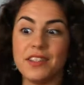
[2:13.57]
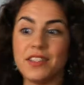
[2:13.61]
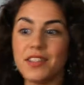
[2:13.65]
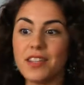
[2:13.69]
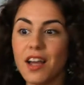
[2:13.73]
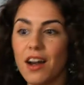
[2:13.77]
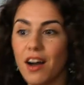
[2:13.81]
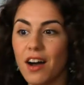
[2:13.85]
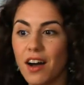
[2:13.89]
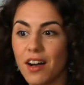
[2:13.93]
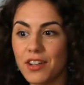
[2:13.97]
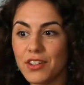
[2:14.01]
And
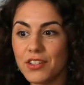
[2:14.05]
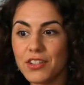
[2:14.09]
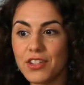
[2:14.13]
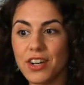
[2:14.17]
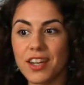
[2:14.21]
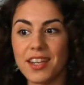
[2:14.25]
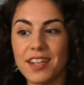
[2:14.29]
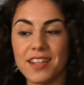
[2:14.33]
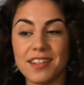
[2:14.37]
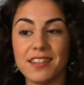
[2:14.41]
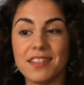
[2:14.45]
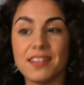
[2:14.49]

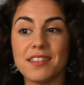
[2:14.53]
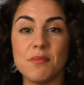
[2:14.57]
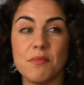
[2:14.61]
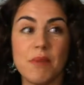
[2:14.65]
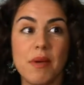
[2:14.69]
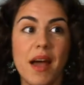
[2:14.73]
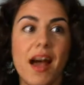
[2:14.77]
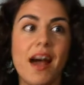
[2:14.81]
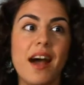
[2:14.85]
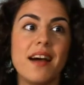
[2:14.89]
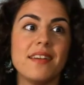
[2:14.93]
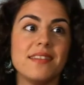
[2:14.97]
Tantra is a
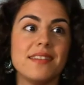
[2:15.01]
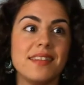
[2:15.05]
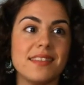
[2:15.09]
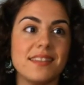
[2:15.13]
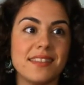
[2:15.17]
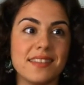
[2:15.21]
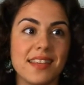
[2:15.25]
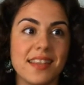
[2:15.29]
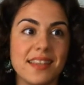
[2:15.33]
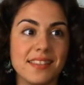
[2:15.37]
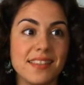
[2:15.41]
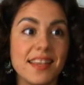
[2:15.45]
path
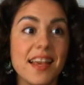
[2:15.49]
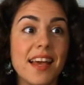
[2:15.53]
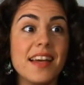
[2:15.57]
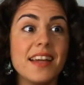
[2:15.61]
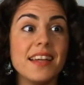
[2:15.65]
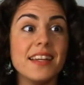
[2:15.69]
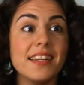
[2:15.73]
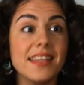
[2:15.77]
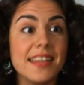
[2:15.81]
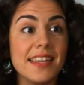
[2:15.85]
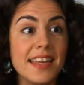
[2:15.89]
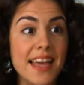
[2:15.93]
that says
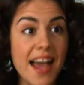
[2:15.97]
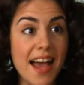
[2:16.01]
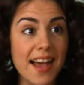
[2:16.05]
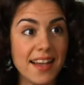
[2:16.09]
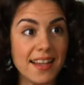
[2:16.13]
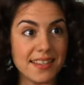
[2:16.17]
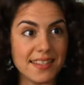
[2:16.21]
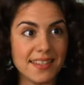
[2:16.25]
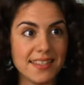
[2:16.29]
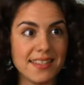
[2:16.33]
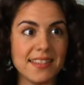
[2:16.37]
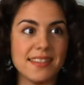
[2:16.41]

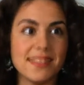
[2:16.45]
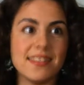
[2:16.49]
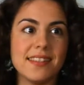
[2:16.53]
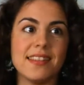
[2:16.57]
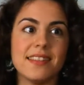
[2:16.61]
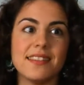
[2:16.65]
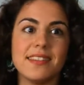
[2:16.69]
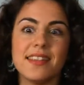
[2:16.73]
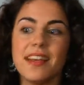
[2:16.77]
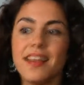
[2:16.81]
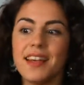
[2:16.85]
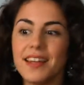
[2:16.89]
yes
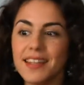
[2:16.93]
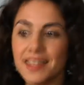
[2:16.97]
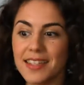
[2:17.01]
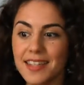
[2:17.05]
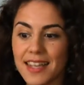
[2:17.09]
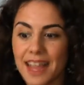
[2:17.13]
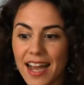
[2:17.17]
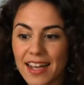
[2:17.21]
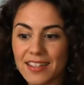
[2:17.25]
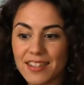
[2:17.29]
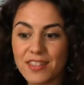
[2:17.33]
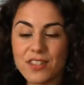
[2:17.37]

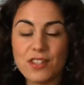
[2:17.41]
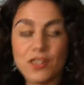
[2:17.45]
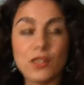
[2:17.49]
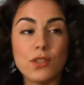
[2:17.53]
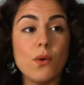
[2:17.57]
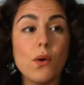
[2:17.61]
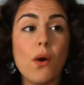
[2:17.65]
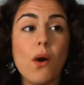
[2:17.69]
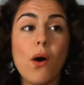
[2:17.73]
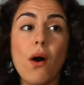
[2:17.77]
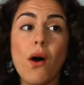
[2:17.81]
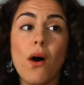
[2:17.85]

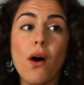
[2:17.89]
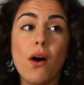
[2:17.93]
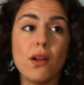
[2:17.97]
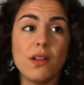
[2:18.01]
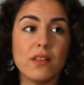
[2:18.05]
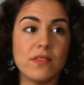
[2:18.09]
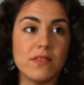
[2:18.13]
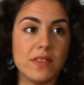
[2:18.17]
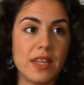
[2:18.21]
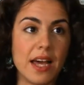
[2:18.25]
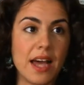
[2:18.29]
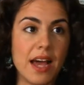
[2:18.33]
to
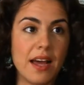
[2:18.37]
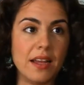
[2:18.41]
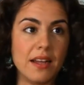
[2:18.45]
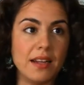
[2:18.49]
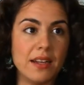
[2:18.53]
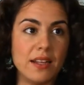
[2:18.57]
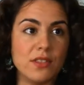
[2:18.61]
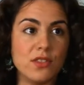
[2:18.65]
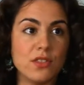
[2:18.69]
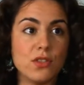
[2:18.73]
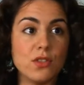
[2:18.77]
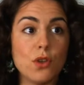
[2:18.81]
all of that.
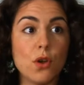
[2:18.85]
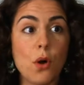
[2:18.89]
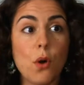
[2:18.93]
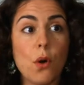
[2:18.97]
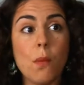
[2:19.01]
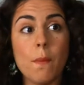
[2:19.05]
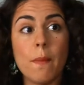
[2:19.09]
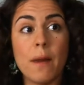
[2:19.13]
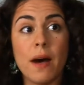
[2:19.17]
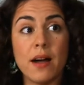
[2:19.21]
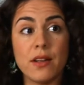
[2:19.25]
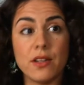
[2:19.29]
And
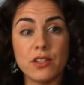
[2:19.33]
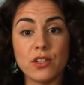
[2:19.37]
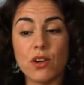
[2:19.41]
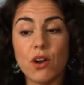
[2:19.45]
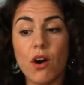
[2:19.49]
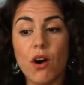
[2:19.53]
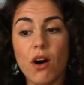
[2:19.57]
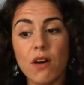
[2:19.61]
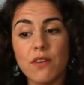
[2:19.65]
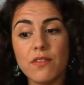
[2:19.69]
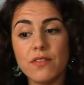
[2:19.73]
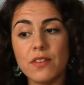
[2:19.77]
so much
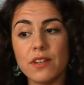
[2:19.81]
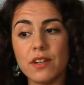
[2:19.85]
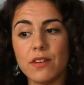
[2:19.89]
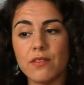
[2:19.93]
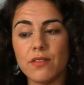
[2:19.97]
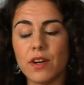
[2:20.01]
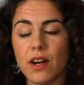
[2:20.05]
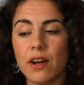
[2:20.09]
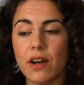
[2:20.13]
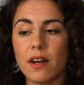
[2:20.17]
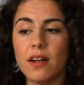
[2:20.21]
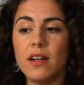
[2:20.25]
often
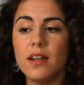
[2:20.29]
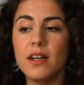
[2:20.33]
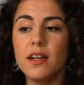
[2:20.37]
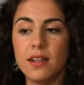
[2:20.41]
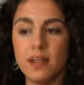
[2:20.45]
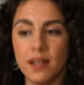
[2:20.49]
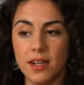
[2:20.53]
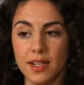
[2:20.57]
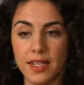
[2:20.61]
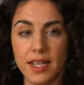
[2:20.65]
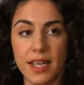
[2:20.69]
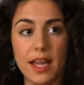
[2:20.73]
of our,
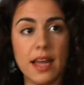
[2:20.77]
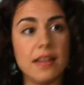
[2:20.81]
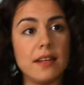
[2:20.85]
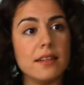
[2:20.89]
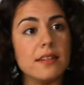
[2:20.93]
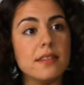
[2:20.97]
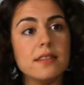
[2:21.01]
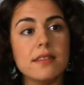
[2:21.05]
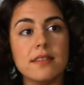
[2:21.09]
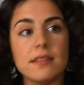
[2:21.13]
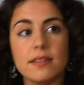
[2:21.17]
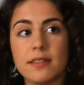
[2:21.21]

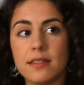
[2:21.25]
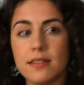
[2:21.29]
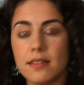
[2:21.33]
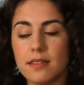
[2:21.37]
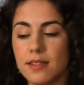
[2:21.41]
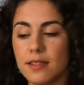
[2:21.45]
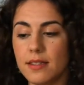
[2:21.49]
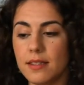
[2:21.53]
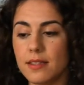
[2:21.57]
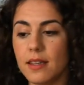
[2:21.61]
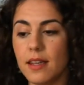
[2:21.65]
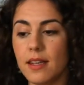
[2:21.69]
again,
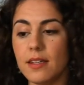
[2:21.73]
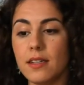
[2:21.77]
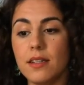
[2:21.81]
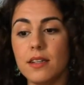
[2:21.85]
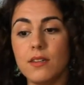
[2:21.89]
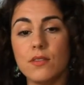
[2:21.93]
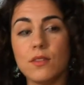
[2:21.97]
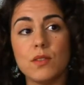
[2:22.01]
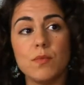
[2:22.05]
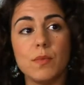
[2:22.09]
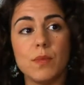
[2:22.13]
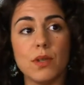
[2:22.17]
this
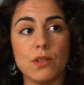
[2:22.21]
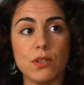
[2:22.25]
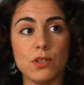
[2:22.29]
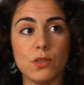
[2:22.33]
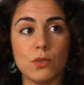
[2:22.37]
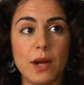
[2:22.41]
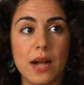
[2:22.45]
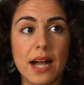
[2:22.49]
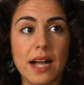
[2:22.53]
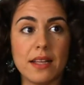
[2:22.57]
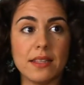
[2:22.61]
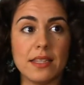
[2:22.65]
idea of
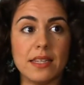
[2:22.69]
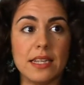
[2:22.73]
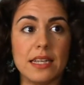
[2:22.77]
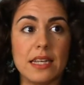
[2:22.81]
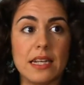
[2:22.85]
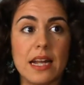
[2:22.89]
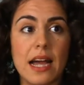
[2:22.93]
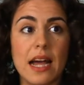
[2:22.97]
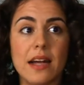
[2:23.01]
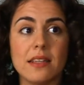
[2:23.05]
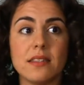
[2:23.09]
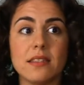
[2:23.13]
spirituality,
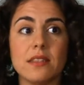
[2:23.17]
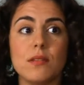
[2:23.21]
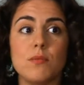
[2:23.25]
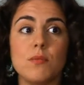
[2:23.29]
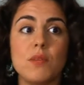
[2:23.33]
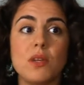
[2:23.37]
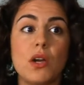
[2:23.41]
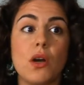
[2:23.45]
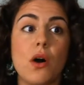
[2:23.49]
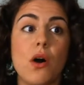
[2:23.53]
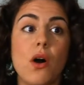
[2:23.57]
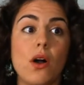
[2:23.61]
it has to
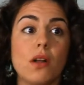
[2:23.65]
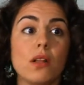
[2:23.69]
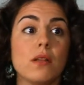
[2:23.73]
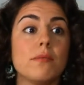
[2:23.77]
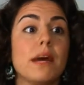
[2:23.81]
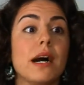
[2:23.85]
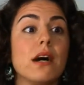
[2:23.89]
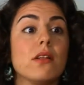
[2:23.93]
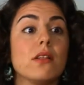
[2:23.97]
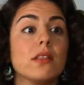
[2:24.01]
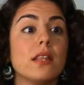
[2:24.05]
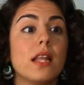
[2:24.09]
be all
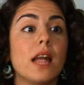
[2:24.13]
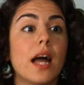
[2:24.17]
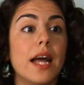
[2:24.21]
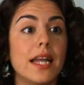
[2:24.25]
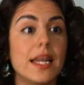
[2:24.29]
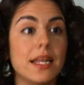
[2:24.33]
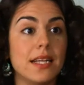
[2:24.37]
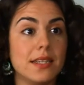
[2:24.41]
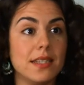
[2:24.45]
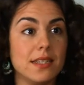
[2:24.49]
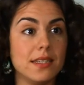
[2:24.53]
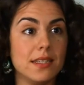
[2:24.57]
about
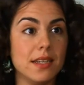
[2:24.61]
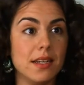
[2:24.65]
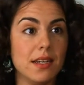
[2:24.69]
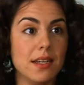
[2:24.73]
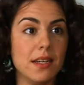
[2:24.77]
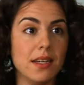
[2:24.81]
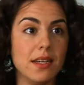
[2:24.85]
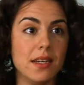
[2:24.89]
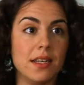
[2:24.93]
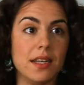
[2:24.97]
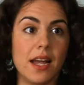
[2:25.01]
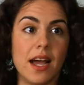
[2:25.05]
light.
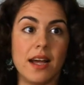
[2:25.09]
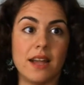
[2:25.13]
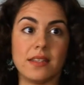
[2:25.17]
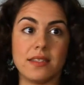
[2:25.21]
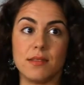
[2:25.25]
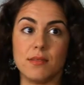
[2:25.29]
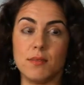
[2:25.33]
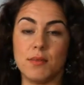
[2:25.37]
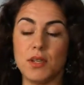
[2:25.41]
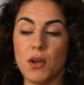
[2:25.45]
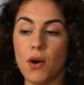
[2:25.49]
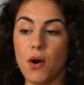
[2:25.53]
It
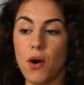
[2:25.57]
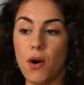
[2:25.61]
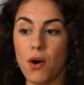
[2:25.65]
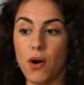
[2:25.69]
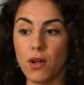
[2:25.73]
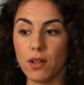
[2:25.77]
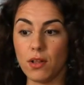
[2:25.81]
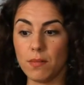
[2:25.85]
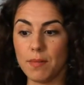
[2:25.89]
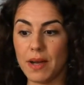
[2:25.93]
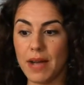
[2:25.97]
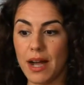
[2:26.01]
has to be
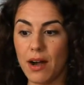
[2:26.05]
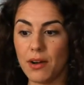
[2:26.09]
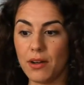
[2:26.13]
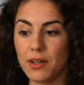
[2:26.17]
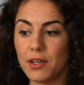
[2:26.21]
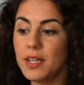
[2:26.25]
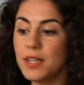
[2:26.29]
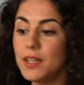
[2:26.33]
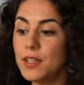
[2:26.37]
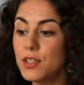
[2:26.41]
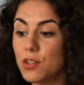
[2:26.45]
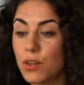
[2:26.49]
all
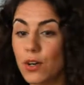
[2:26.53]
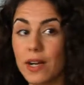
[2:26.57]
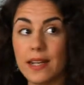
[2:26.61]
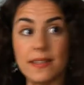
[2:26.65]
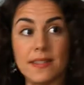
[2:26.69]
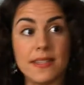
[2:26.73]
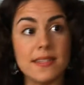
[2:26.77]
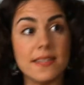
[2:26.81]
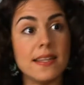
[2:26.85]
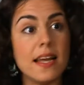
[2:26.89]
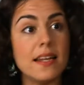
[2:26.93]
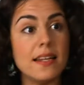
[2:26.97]
about
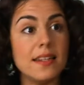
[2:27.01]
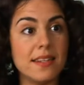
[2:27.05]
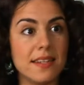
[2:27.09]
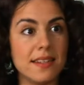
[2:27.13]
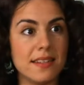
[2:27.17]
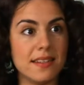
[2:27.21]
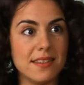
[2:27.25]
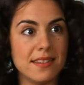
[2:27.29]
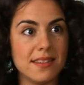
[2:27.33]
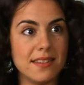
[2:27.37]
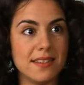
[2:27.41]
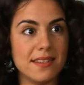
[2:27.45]

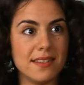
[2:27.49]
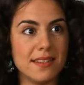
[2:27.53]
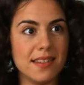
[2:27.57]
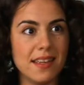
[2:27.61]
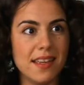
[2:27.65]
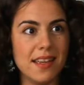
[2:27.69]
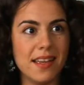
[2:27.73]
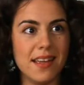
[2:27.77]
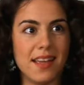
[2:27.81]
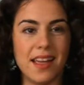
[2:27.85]
transcendence.